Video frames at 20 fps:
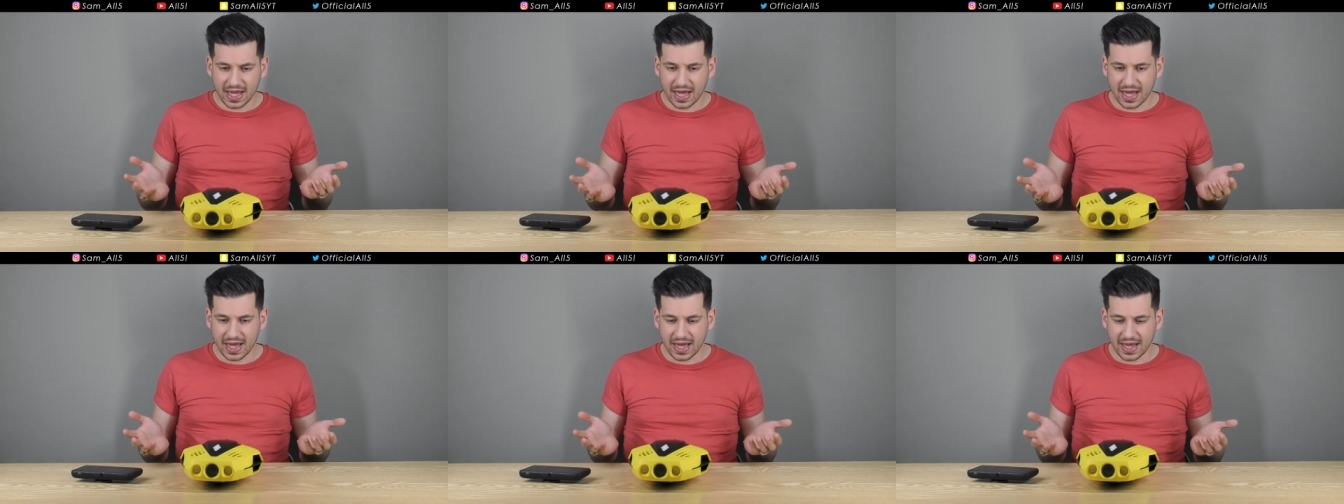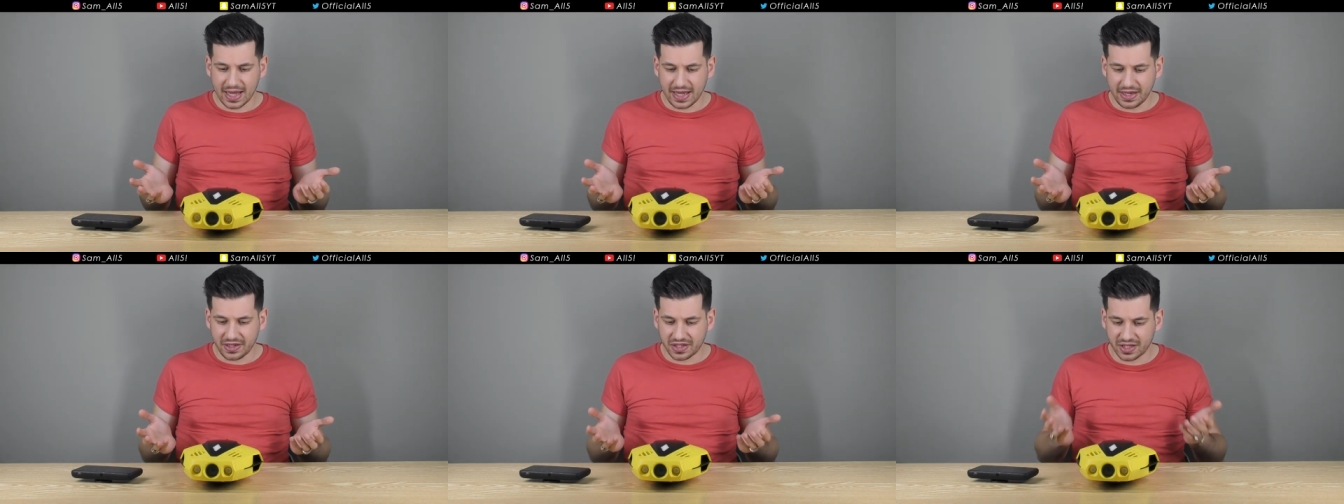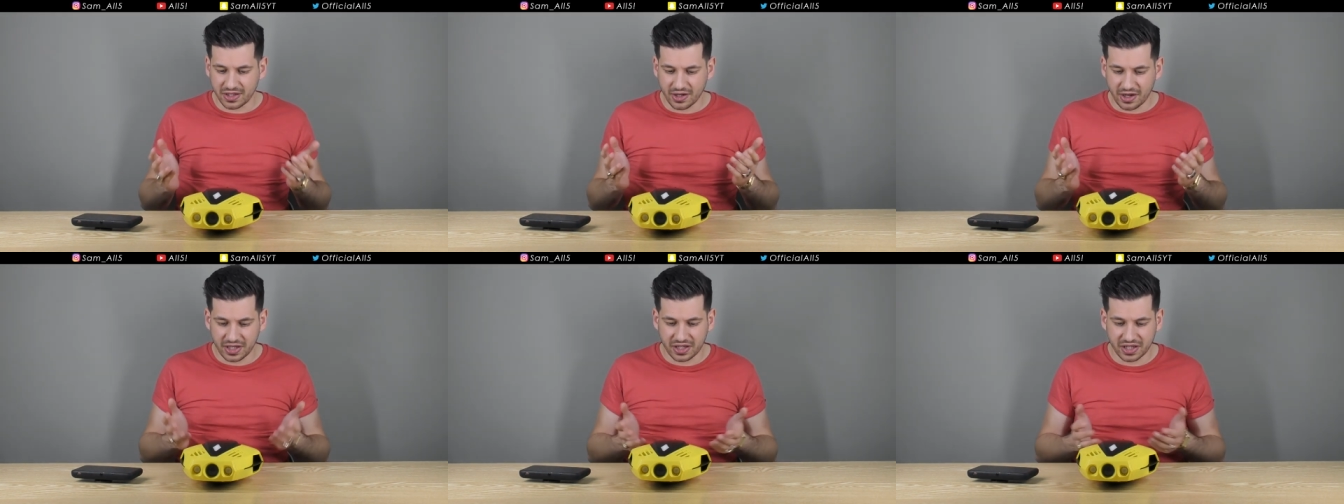Uh,
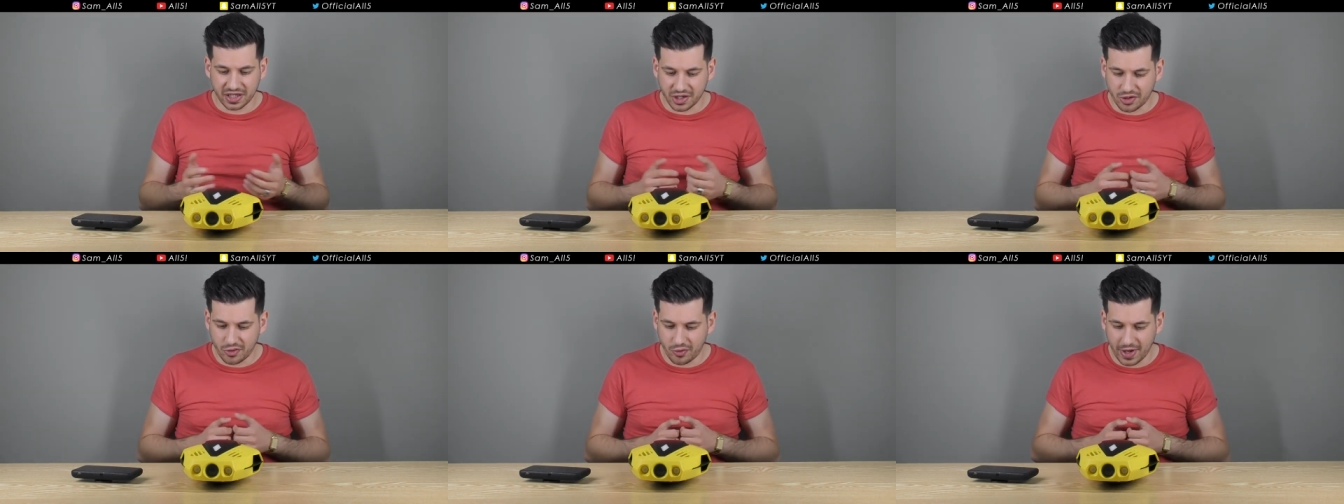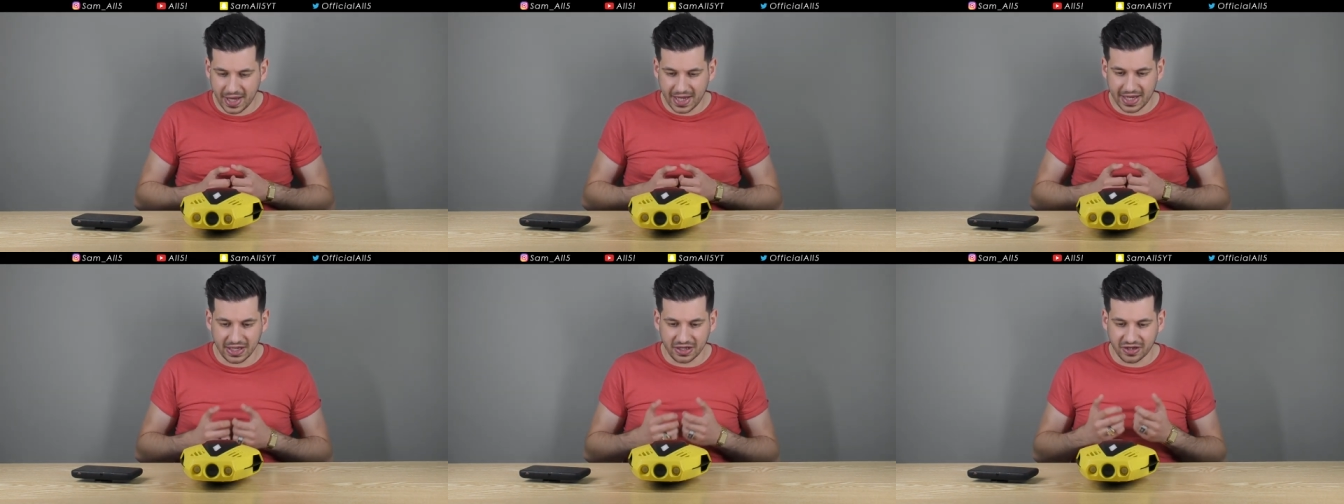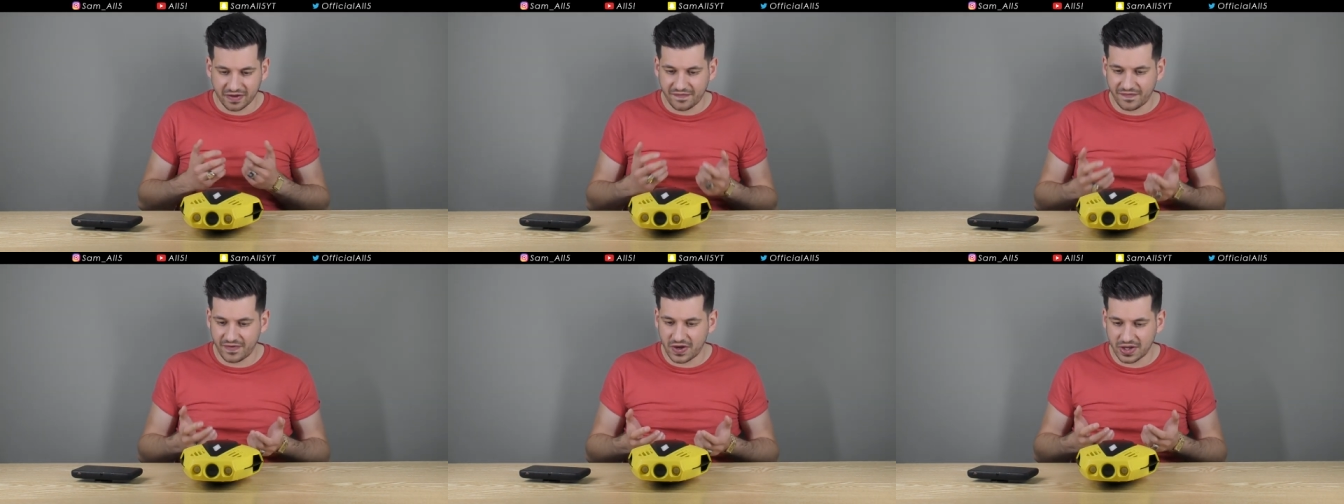it's nice and quick,
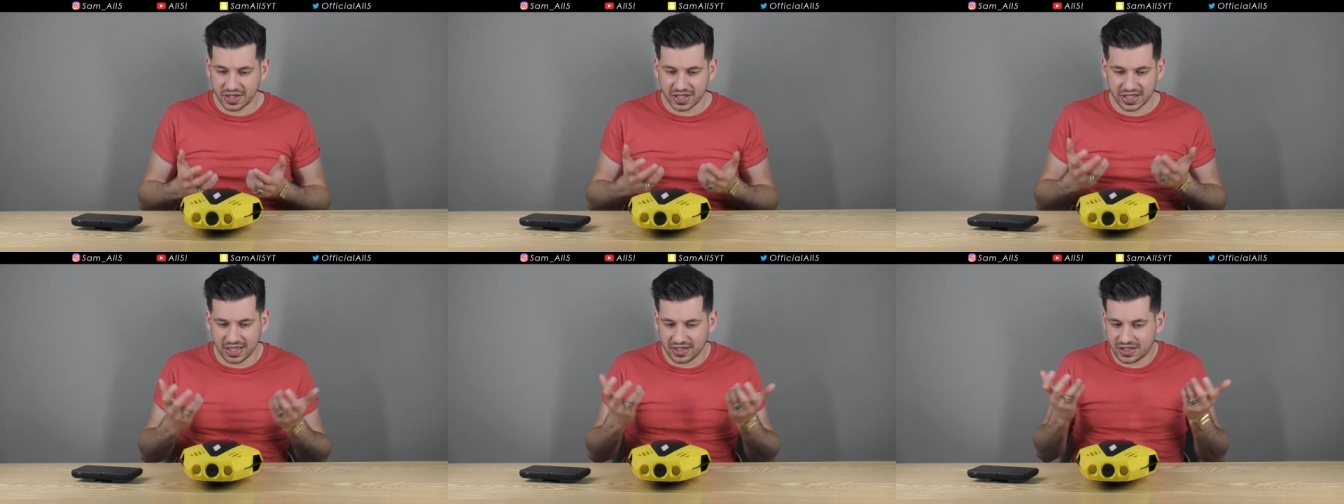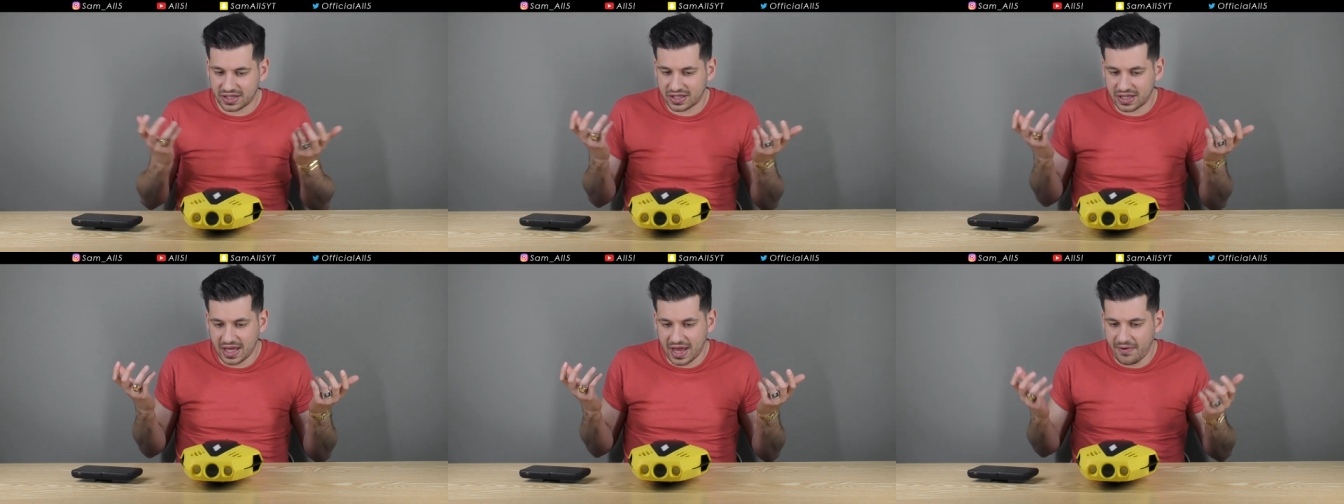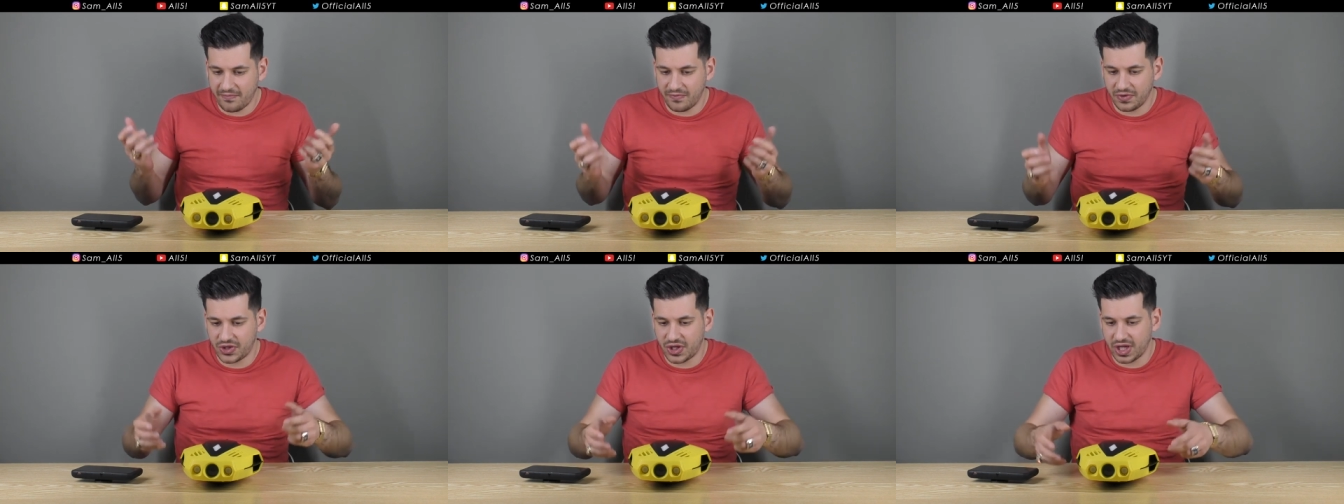it's fast, it's
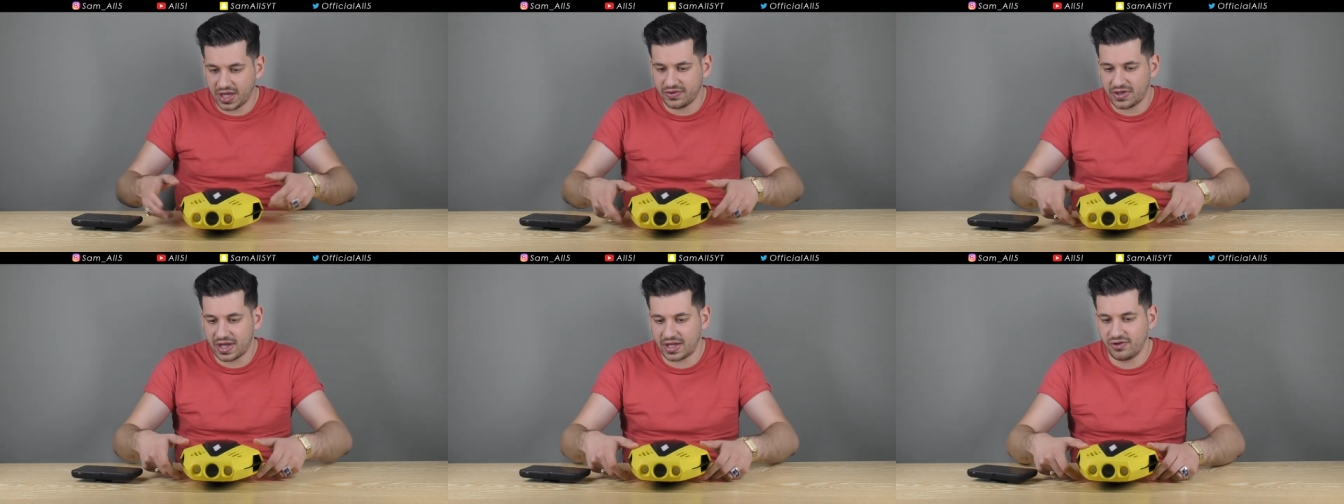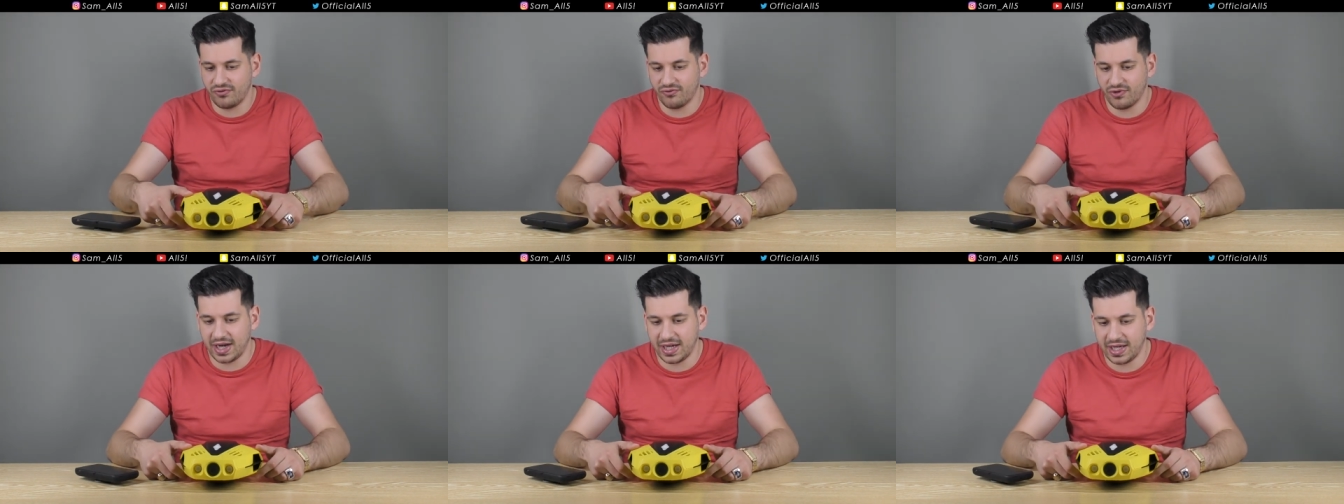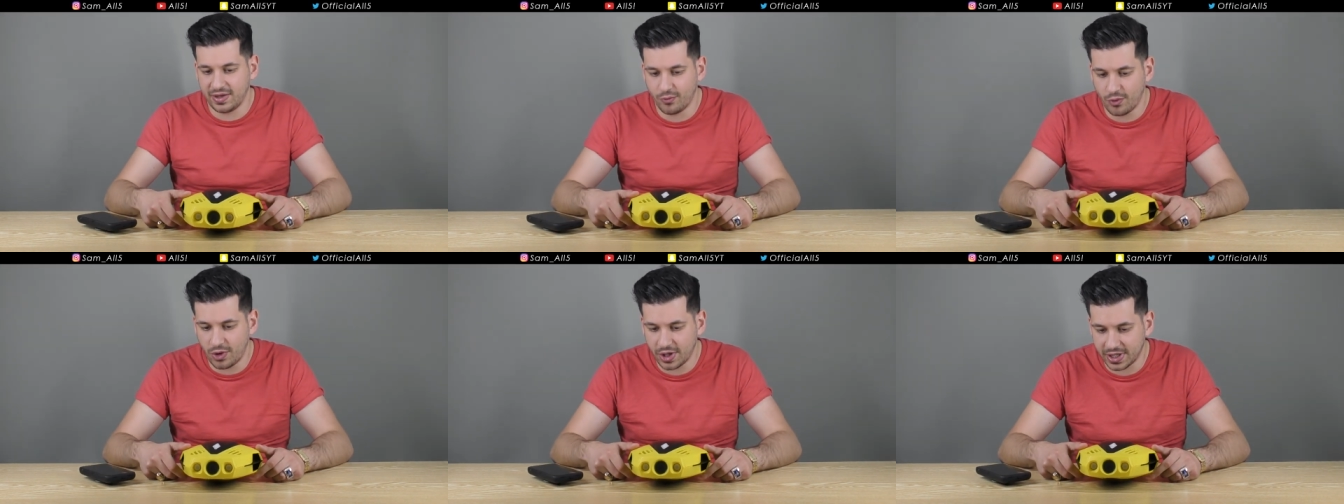everything that you
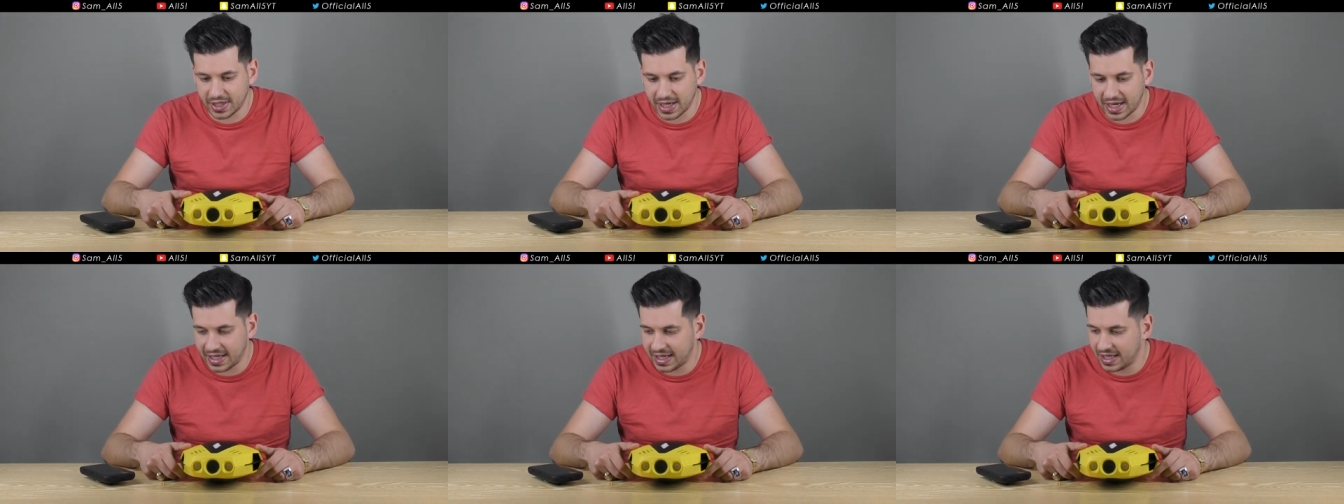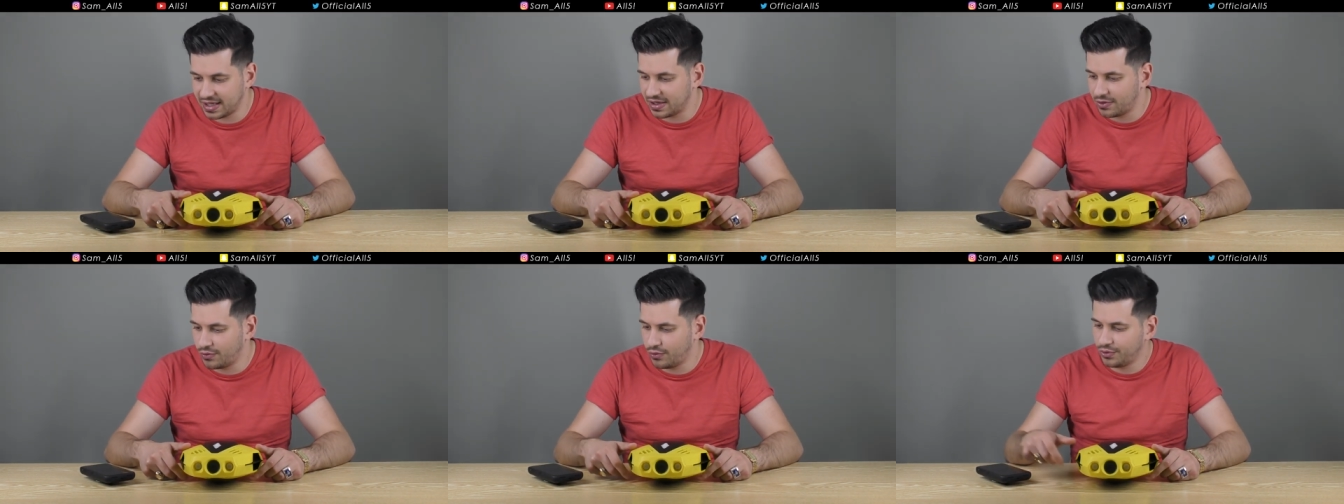really want, and it,